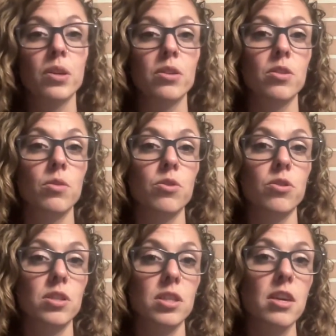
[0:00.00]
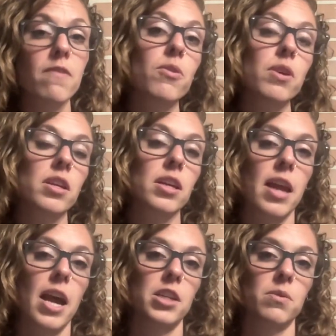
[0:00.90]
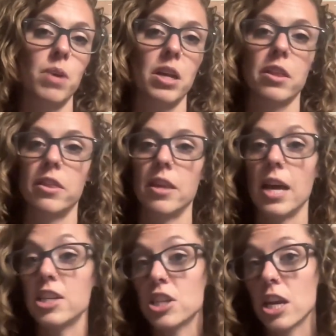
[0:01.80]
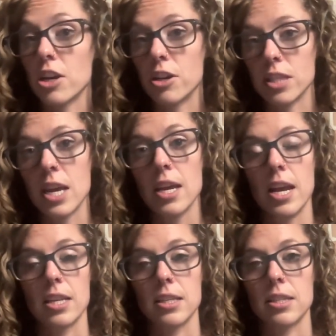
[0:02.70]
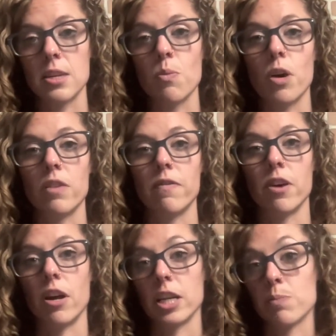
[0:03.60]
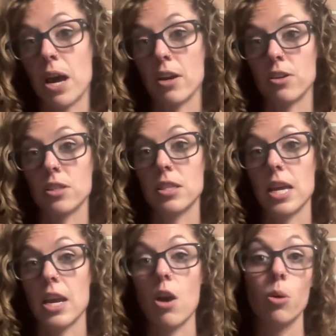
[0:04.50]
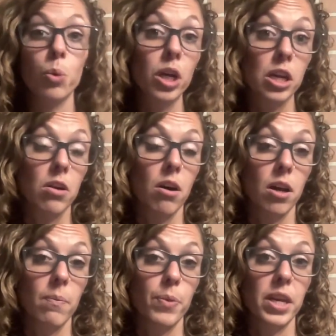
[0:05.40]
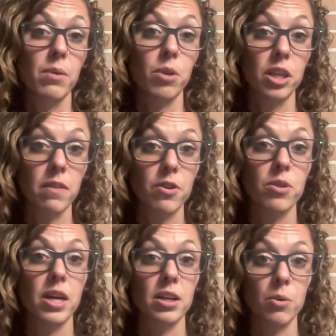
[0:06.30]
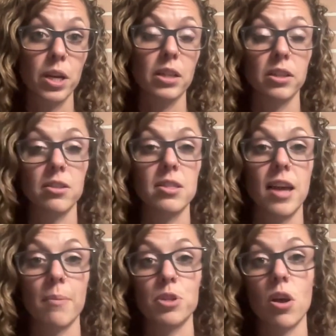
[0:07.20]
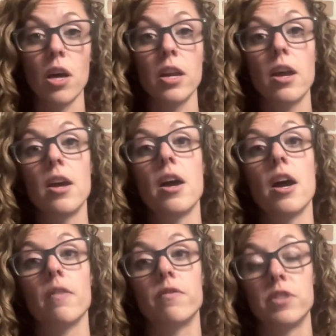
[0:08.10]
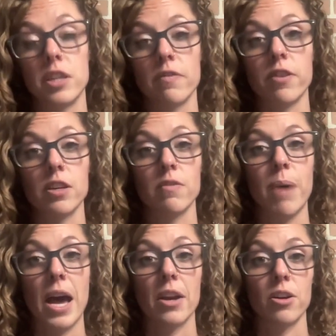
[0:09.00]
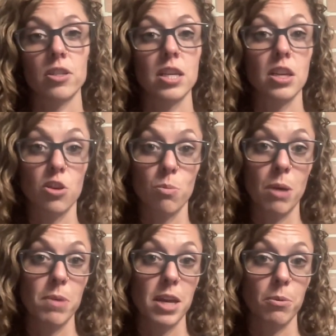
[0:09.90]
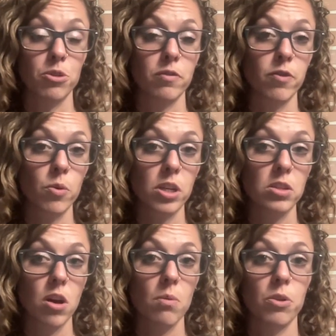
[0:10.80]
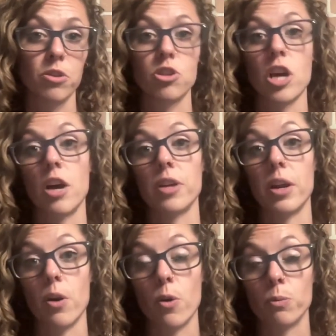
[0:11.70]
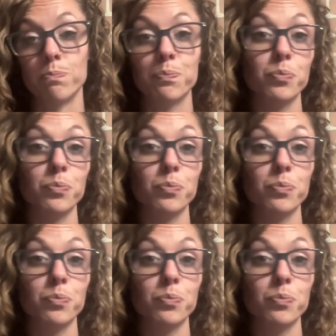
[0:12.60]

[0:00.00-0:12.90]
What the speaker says: So see if you can connect with educators and see what phonics patterns they are working on. And it will give you that quick little snapshot of different patterns that you might be able to focus on with your child at home.